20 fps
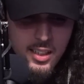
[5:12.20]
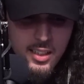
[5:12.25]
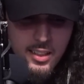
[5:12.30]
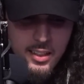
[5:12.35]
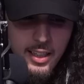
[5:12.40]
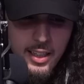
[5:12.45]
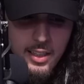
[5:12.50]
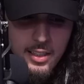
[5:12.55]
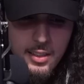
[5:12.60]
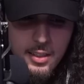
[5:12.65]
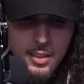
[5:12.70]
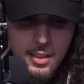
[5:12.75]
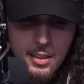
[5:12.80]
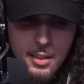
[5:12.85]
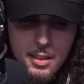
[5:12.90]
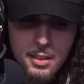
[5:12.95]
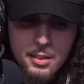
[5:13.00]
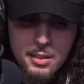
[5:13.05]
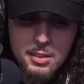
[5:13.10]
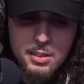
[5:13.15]
like
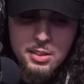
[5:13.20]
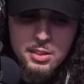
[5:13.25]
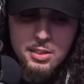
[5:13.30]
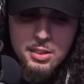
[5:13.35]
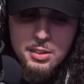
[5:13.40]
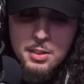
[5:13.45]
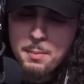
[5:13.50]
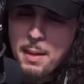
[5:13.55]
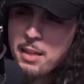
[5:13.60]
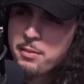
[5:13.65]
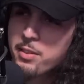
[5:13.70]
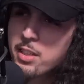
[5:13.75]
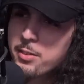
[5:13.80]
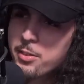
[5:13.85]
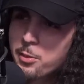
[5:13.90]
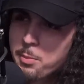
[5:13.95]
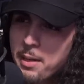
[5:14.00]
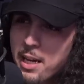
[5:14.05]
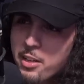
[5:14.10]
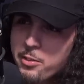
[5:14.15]
she made fun of
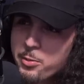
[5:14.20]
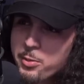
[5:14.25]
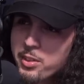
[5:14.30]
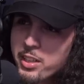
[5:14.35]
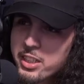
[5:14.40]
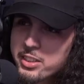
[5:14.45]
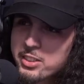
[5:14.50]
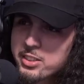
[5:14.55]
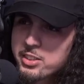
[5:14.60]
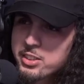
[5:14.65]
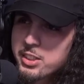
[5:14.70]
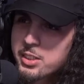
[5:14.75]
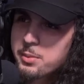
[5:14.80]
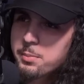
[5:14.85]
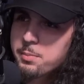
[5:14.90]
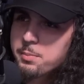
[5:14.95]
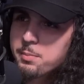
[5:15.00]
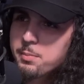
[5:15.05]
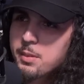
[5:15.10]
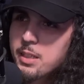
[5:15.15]
his past relationship
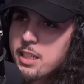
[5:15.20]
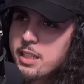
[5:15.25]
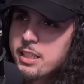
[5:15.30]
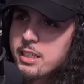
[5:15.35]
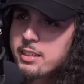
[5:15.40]
mm.